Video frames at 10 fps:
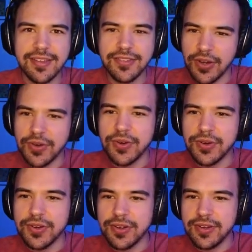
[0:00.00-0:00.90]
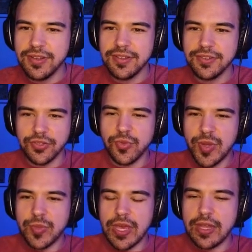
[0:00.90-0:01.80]
So, just
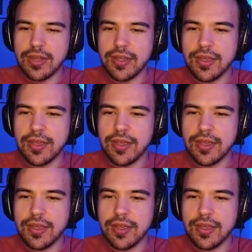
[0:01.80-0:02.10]
remember that.